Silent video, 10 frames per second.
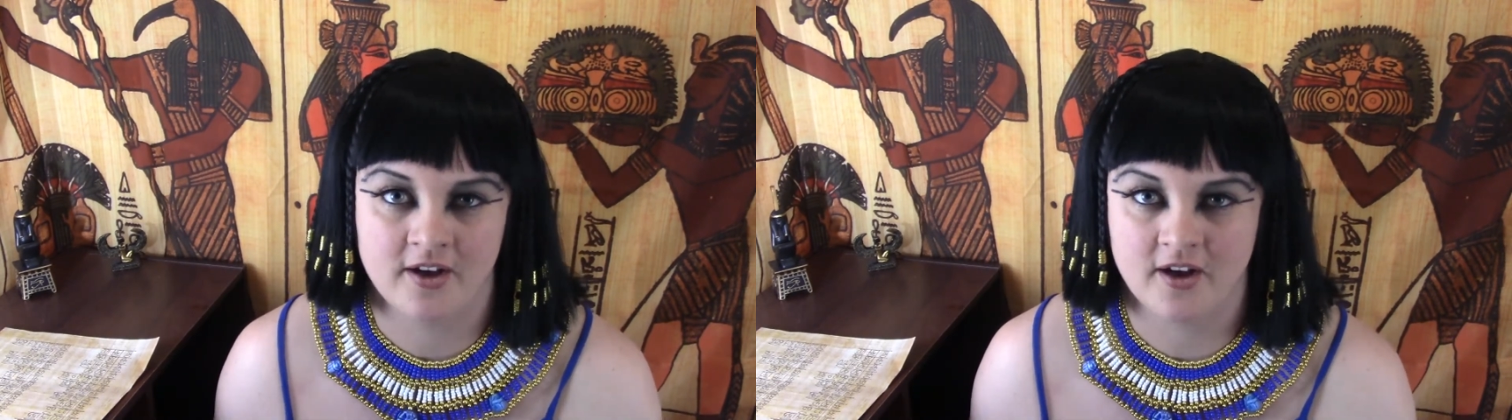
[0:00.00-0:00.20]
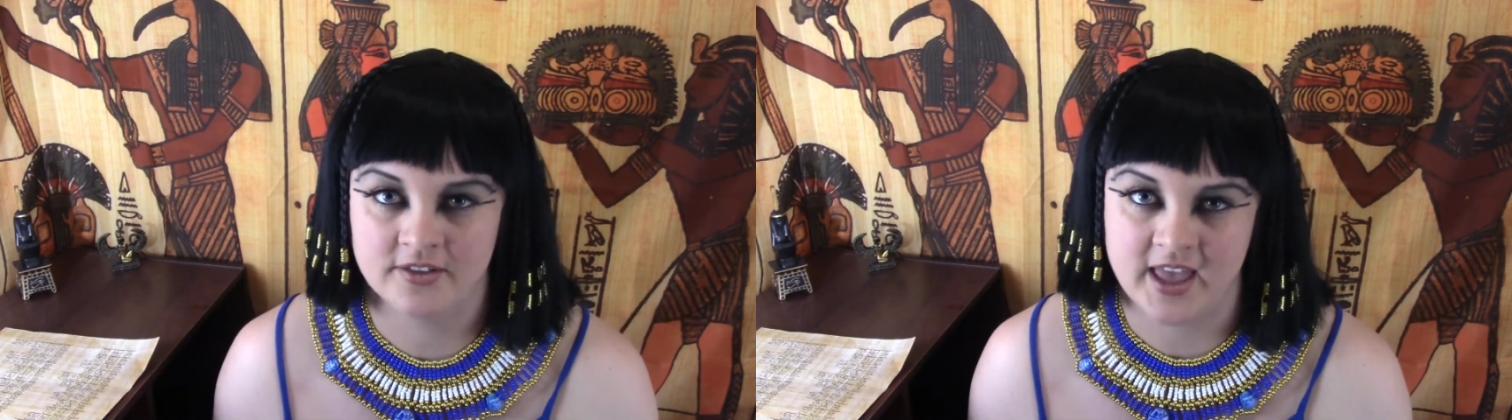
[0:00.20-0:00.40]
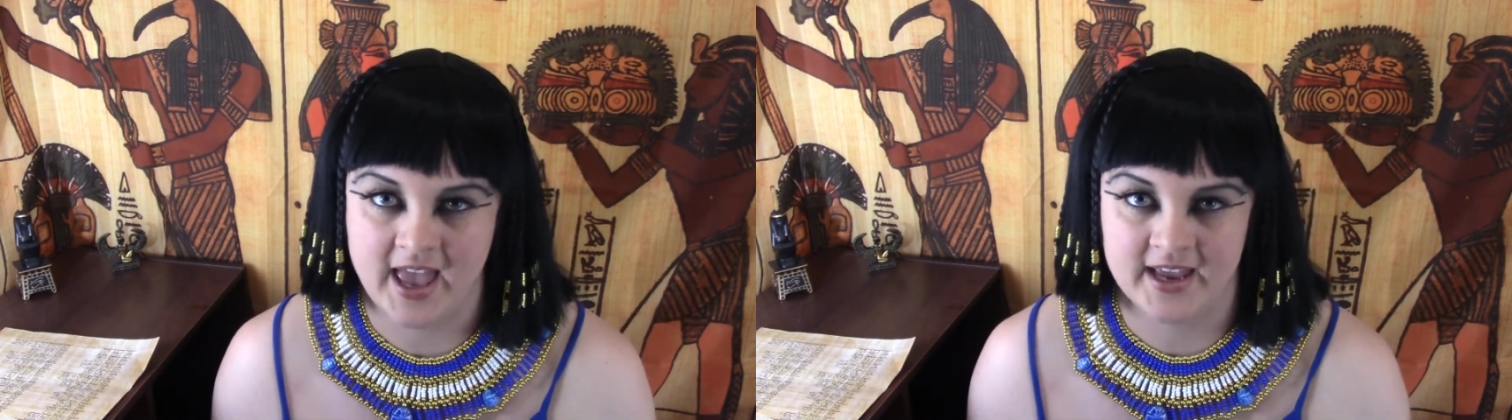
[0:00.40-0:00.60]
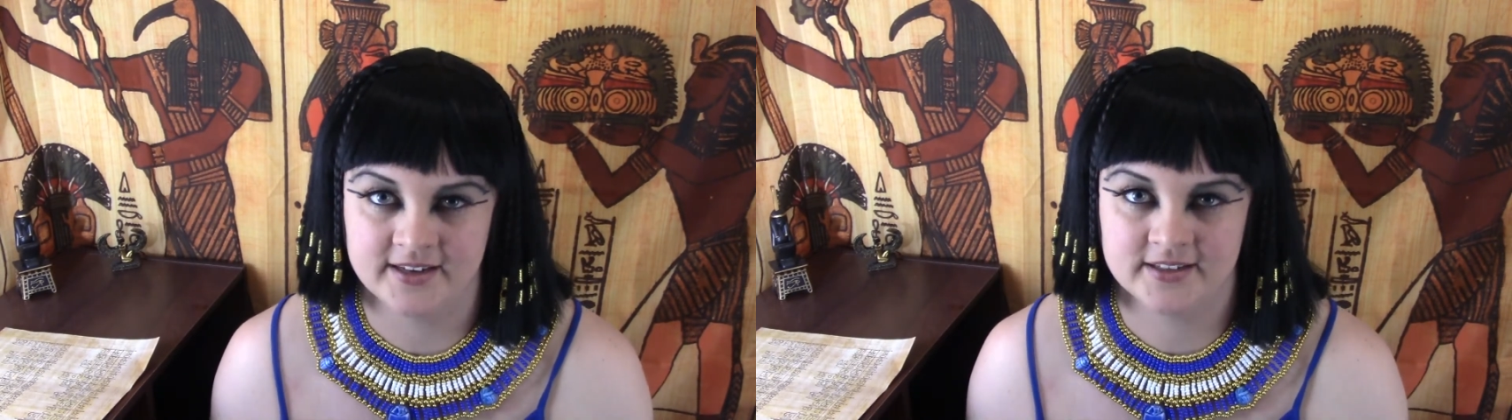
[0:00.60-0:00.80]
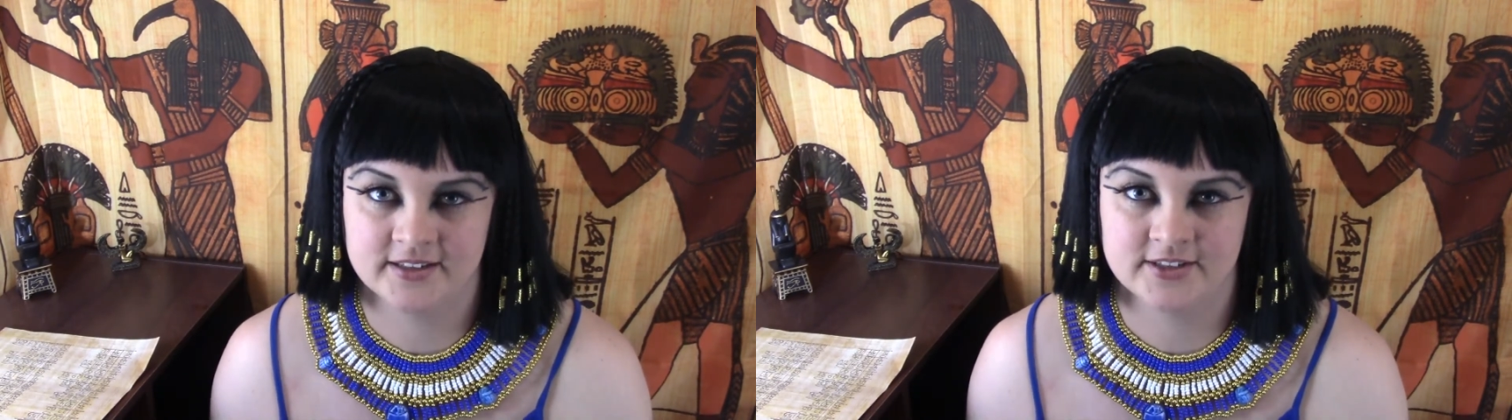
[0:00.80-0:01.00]
on the
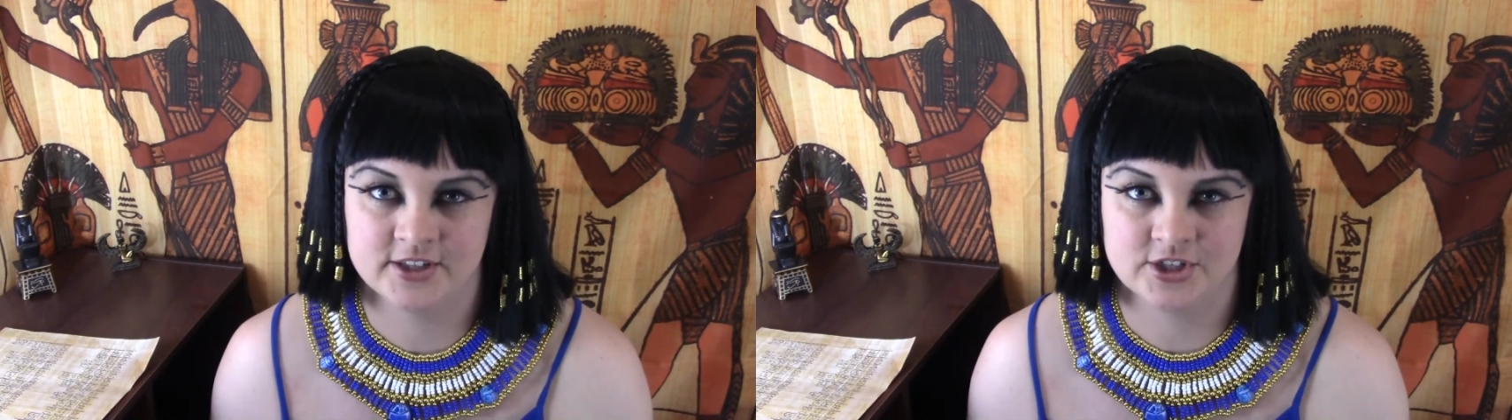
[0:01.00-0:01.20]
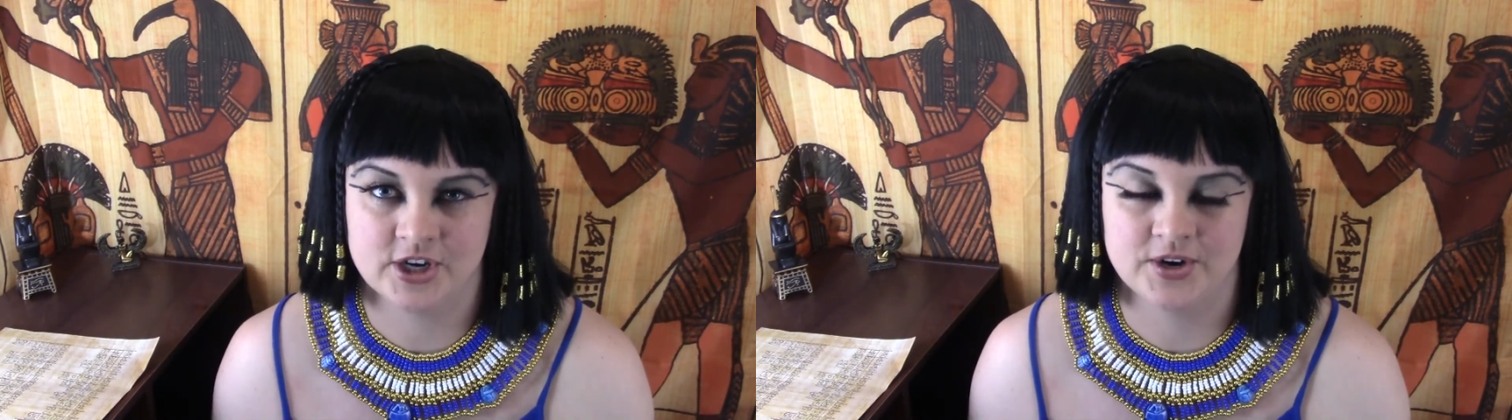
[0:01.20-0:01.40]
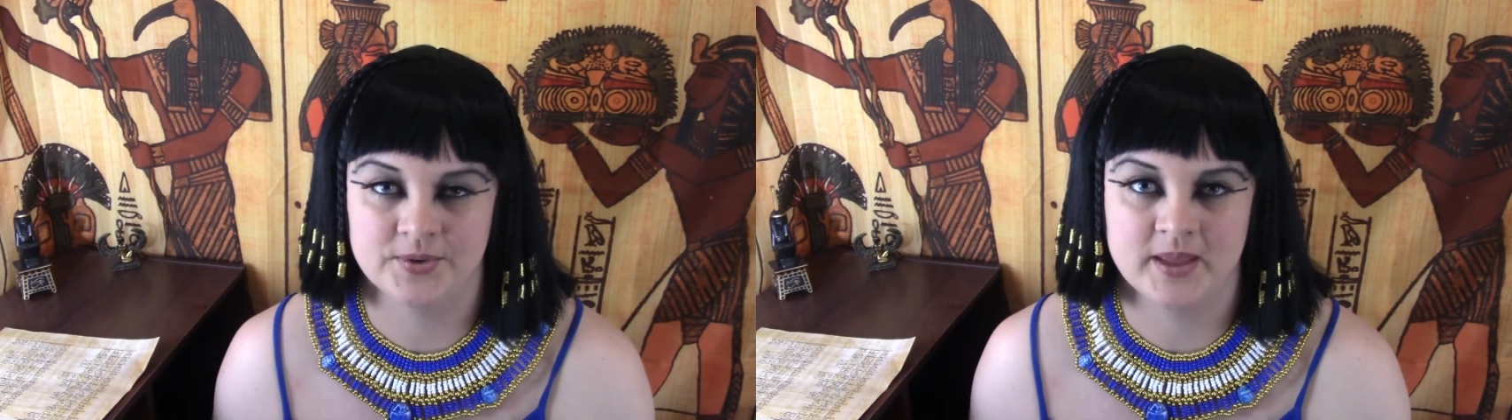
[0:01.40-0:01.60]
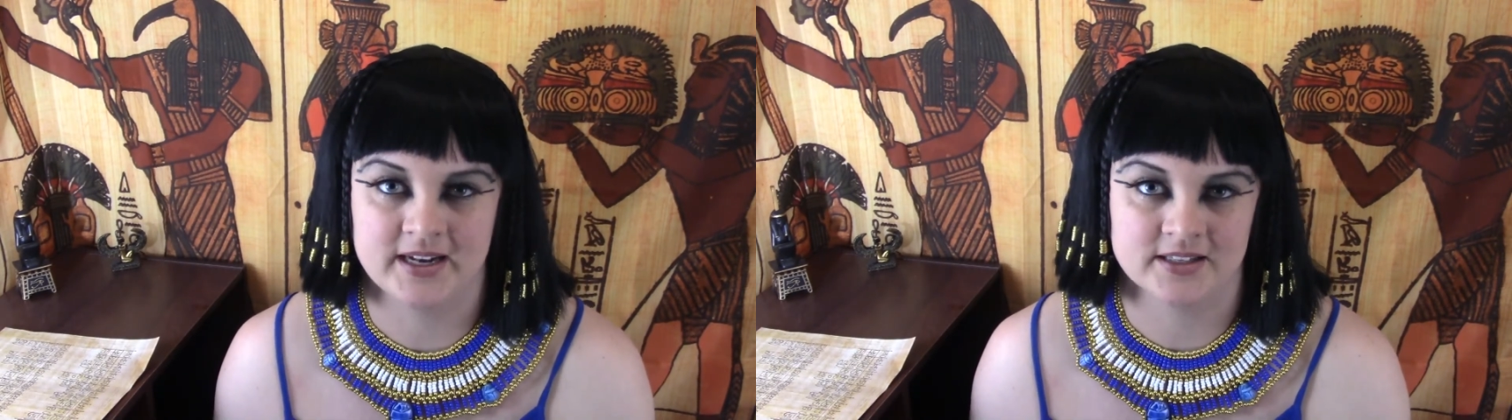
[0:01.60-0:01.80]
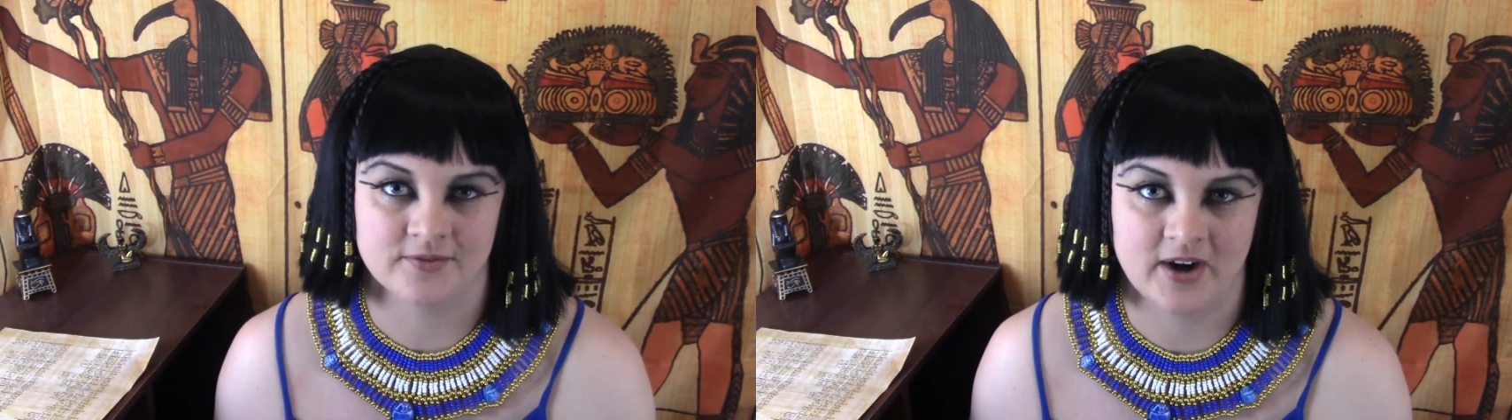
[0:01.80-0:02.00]
end to show that
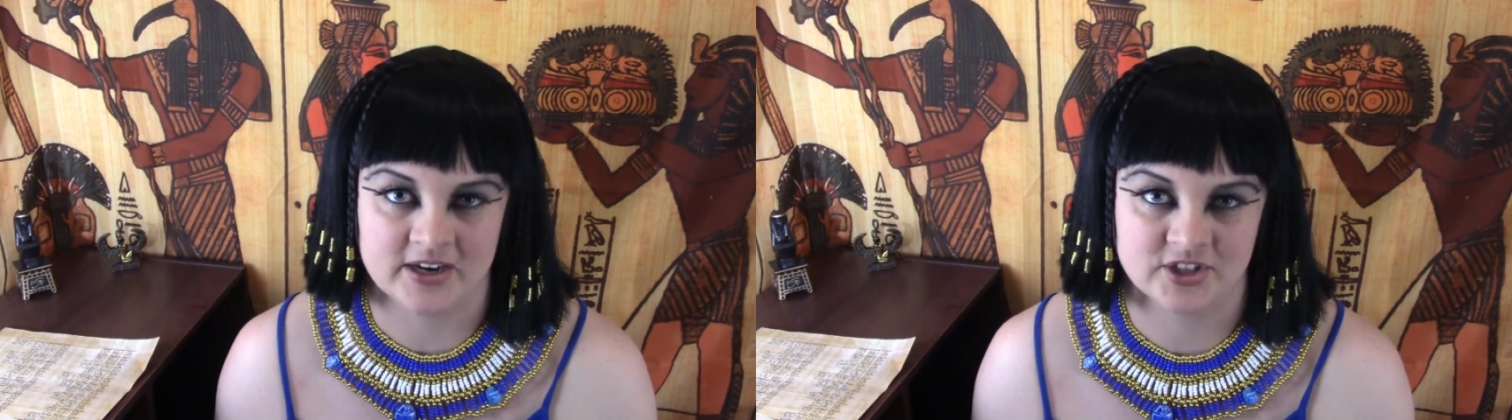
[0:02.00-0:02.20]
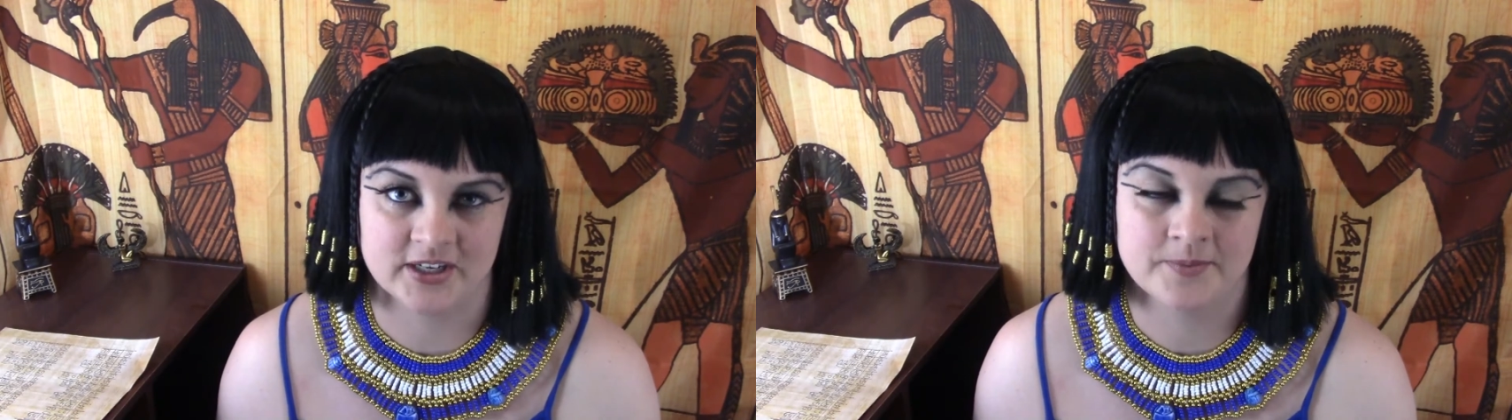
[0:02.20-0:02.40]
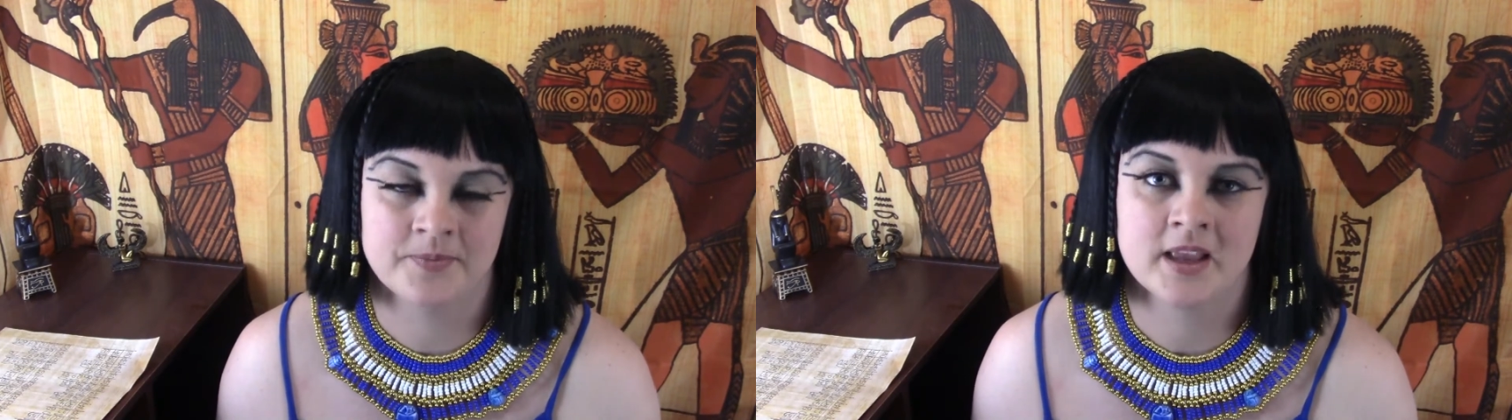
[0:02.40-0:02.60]
it's a fraction.